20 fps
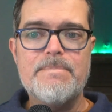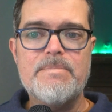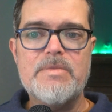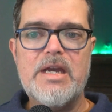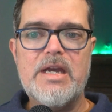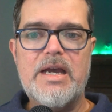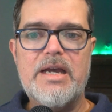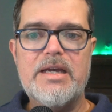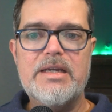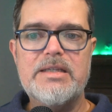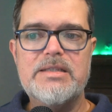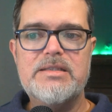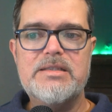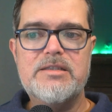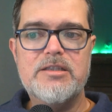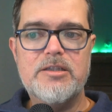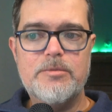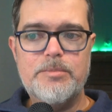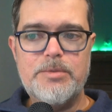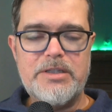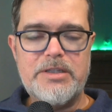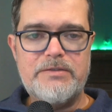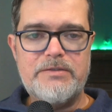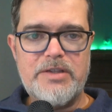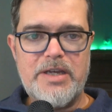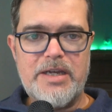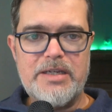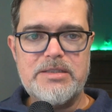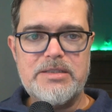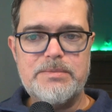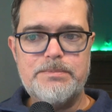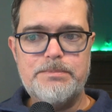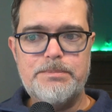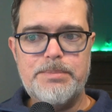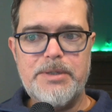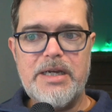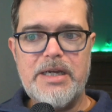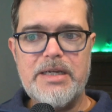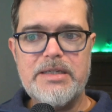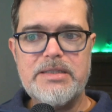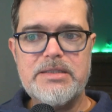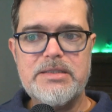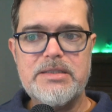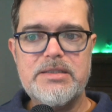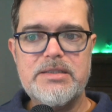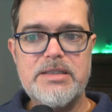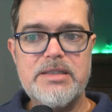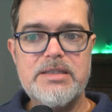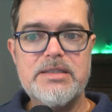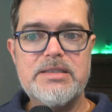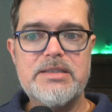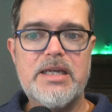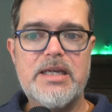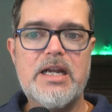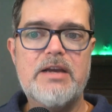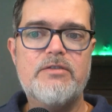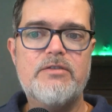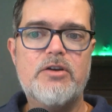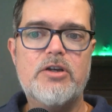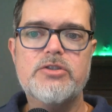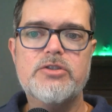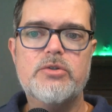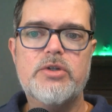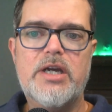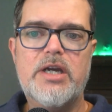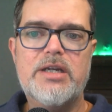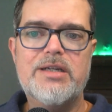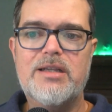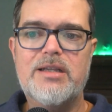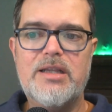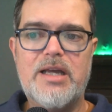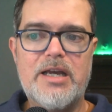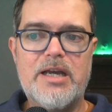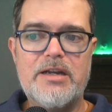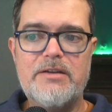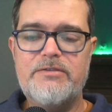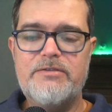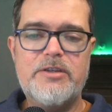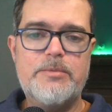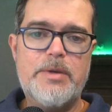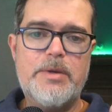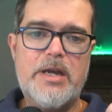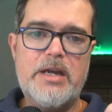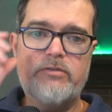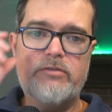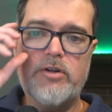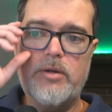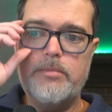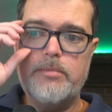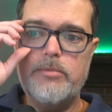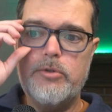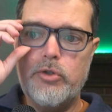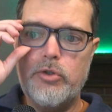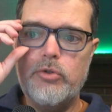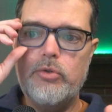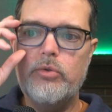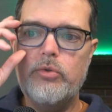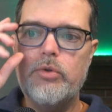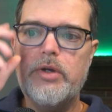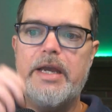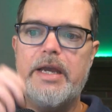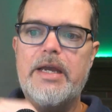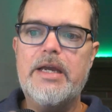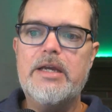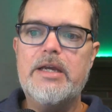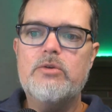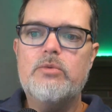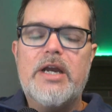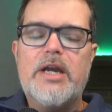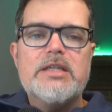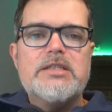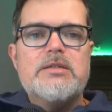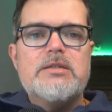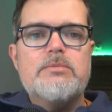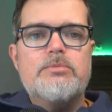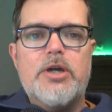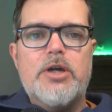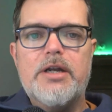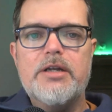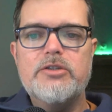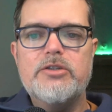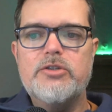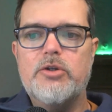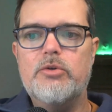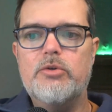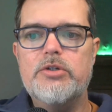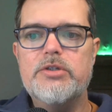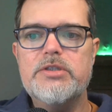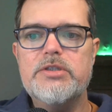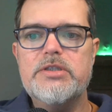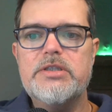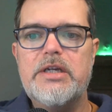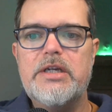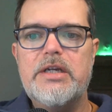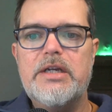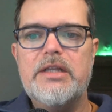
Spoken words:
I still believe that, but since then, I've also gotten a lot of feedback from new and rising product owners